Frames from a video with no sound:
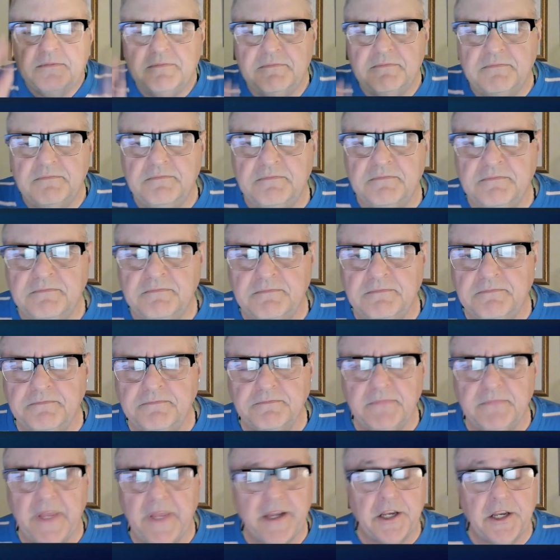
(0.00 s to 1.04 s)

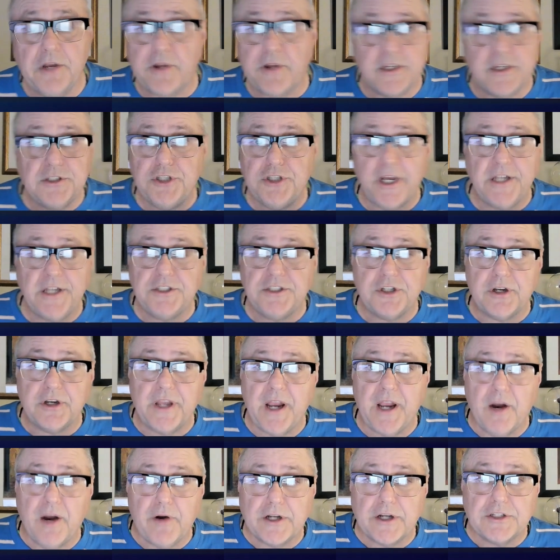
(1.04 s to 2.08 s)
And you can change your
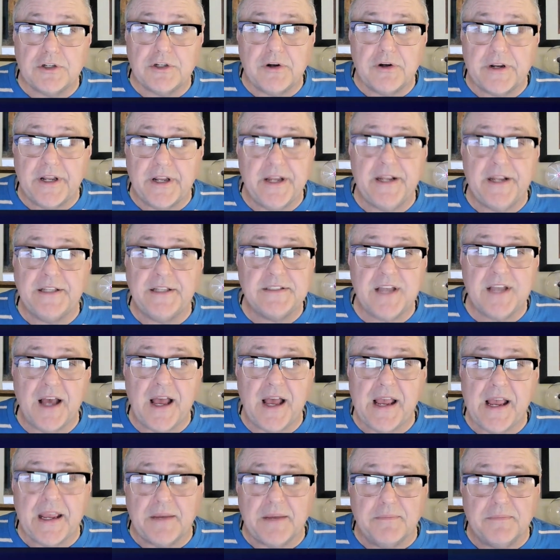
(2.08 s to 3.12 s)
character at any
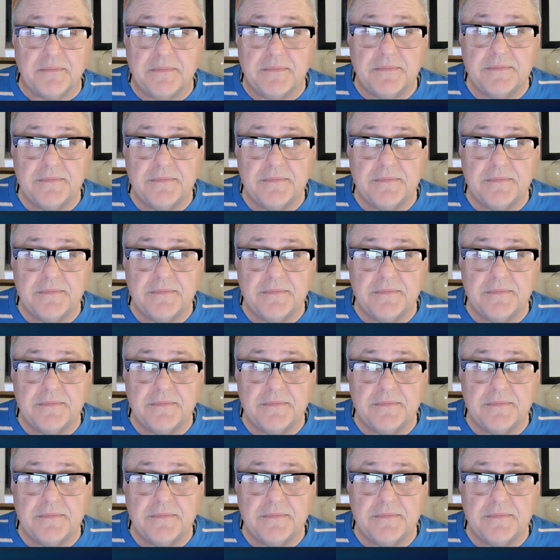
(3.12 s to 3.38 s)
time.